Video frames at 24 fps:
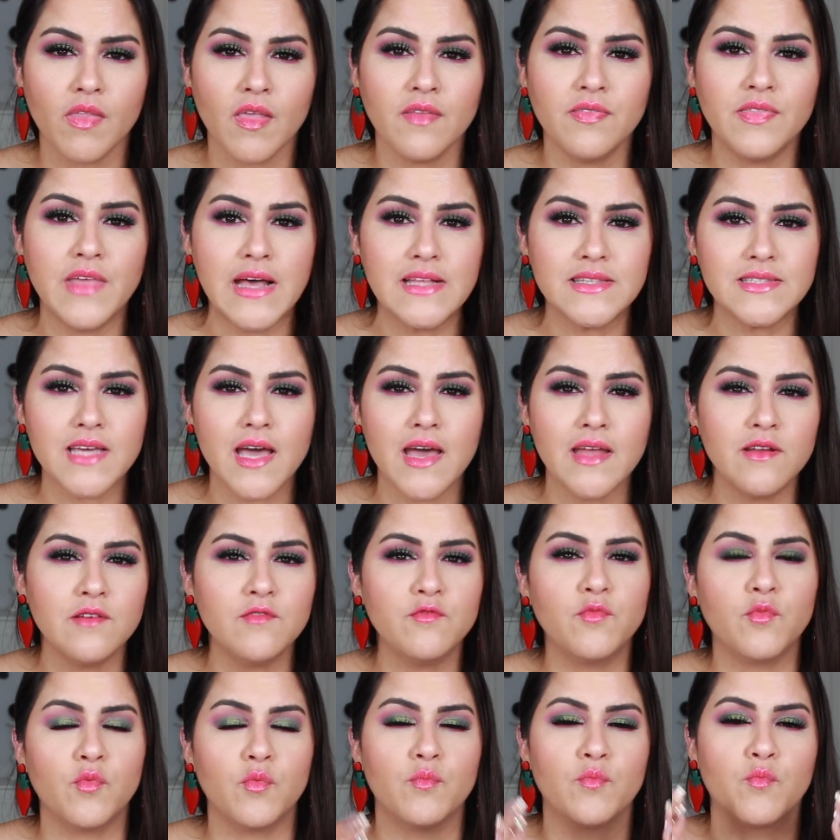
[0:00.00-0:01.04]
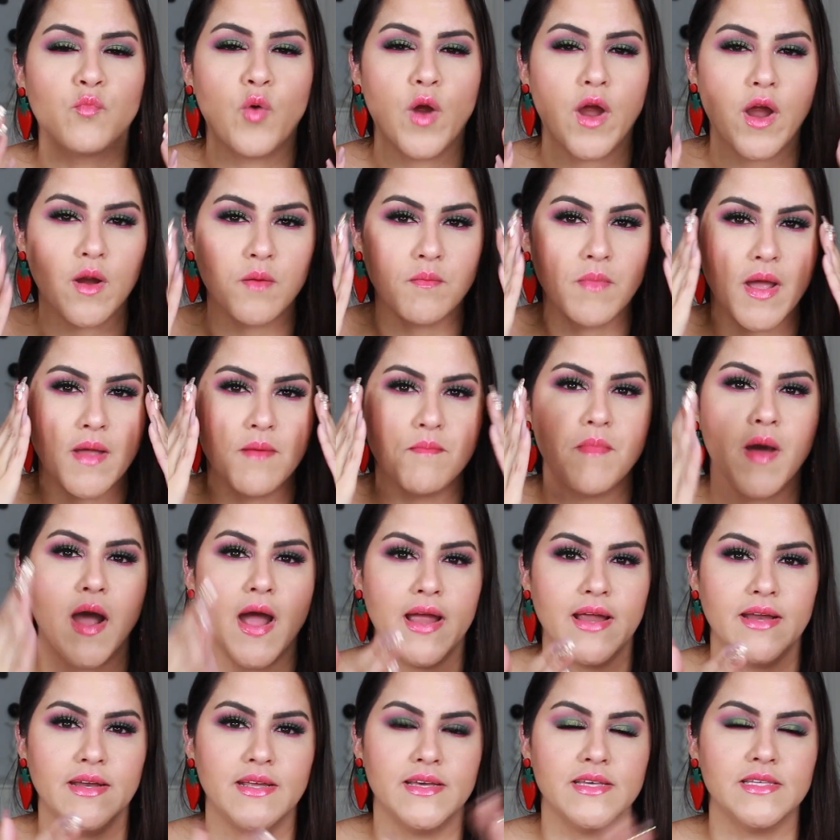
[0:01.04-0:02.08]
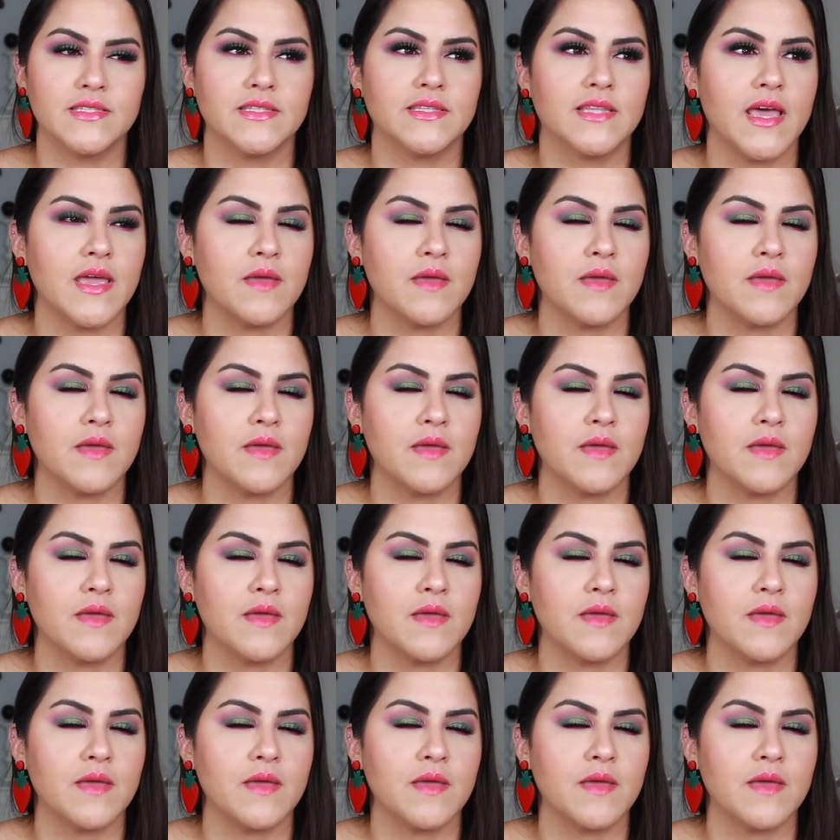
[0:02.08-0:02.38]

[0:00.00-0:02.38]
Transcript: that's kind of where my mind is.